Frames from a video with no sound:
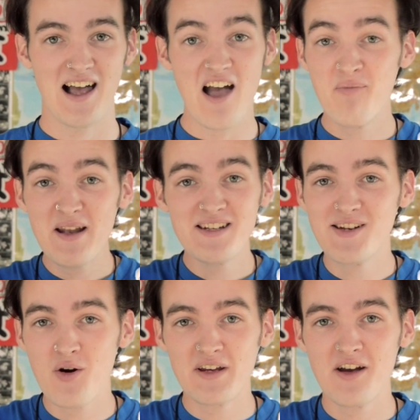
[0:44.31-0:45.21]
I've been to
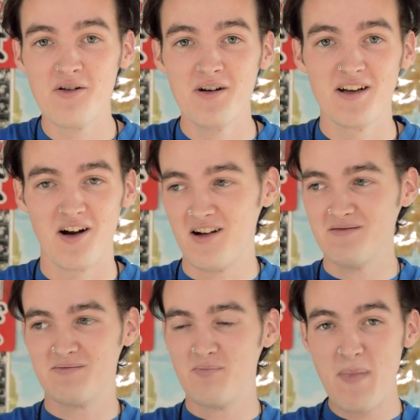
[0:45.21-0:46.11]
Tokyo
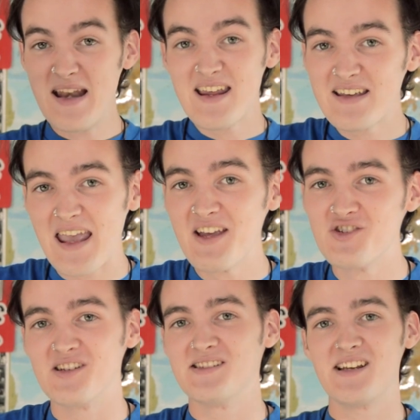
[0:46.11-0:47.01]
on many
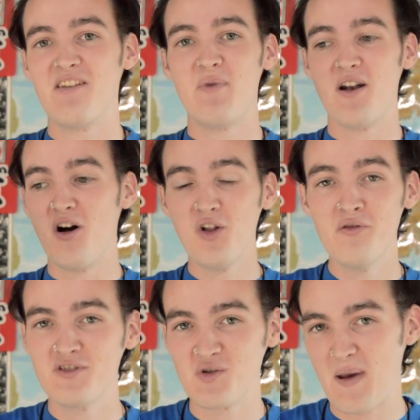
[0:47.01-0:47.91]
occasions and I've been all
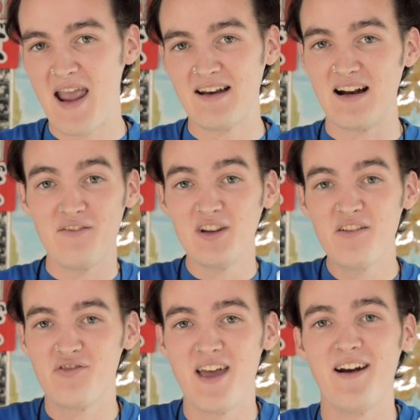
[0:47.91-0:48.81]
over Japan and I've
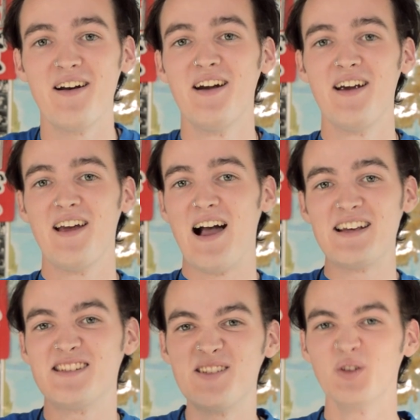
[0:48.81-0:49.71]
lived there. I
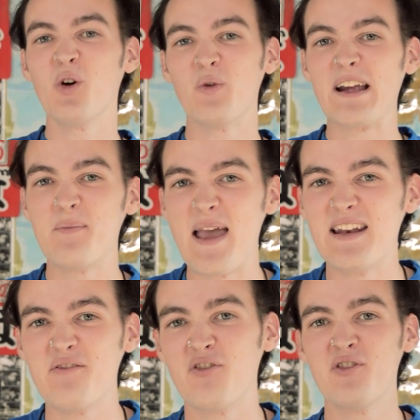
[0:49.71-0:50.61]
still don't recommend
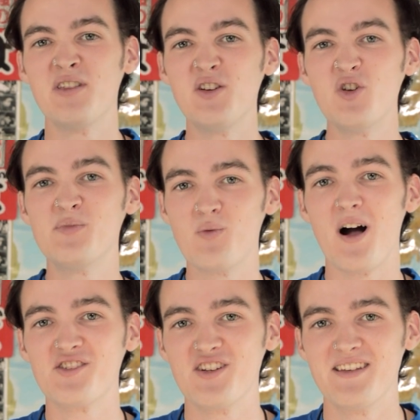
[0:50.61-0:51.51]
it for the noobs
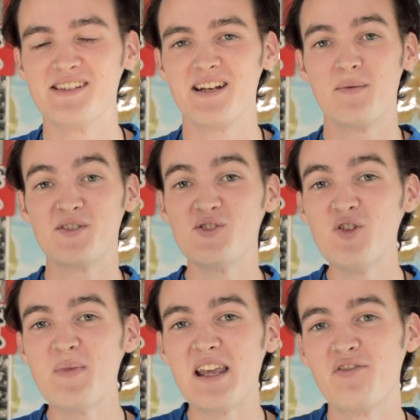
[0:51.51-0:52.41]
watching this, and I'm
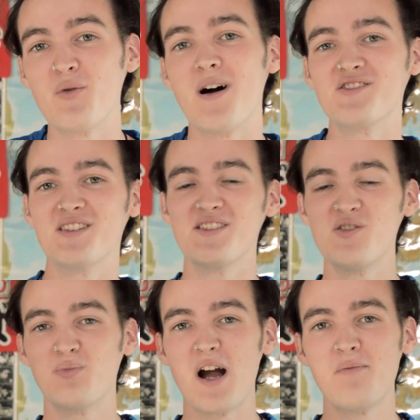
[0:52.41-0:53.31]
assuming if you're watching this, you
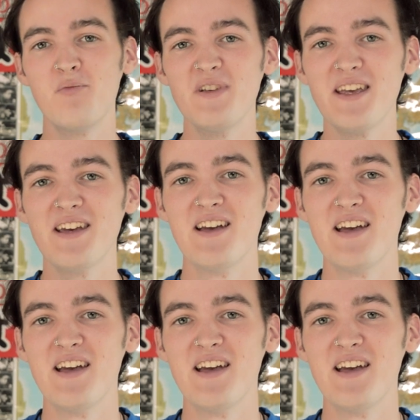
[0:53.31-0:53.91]
probably